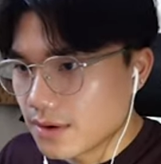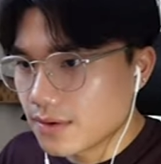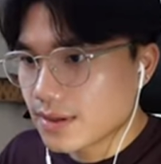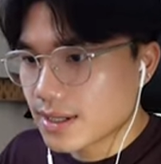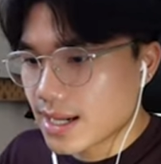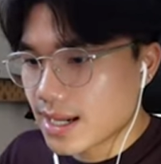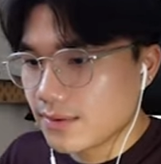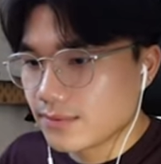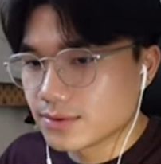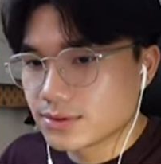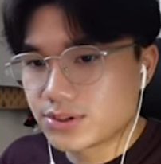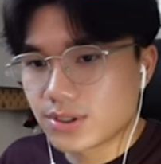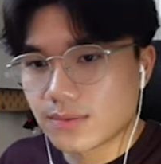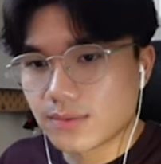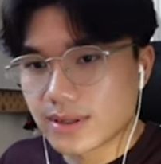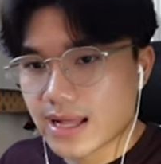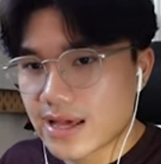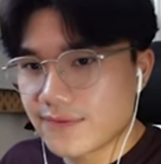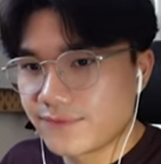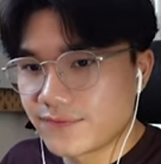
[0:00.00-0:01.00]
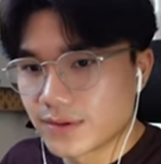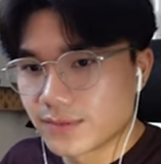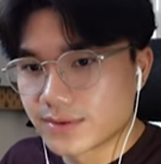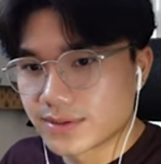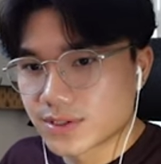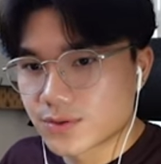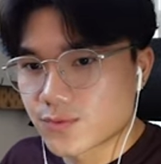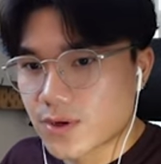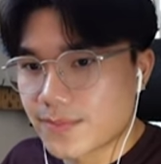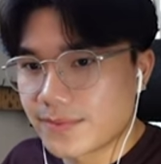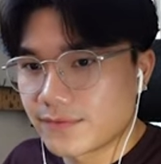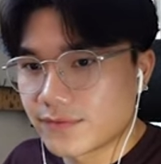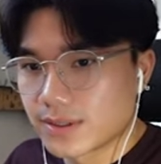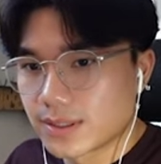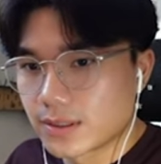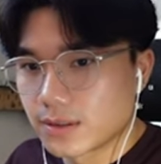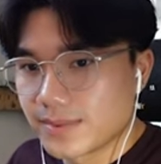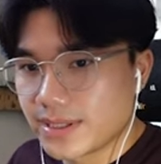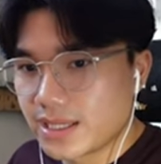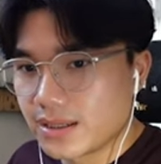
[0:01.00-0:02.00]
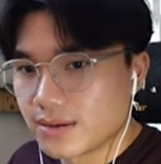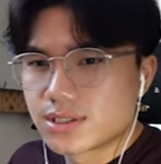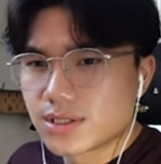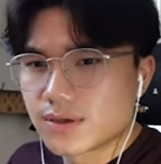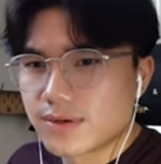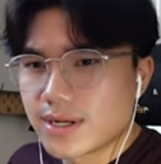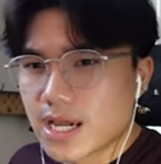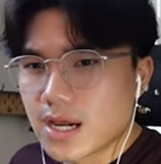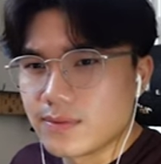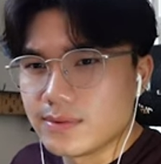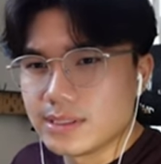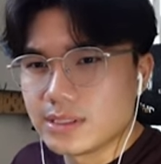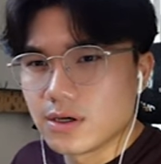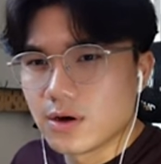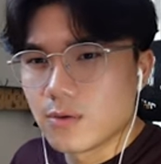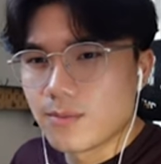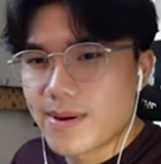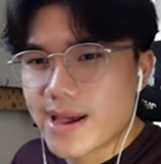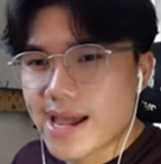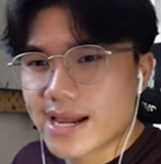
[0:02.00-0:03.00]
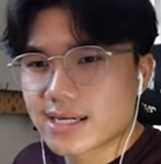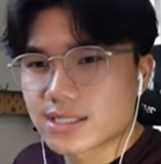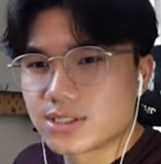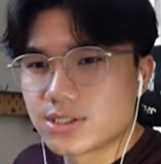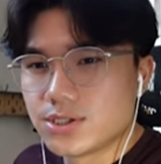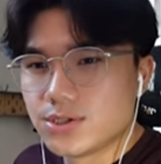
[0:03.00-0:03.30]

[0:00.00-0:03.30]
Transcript: Okay, we'll, we'll have fun with this weapon for a little bit. So now we go back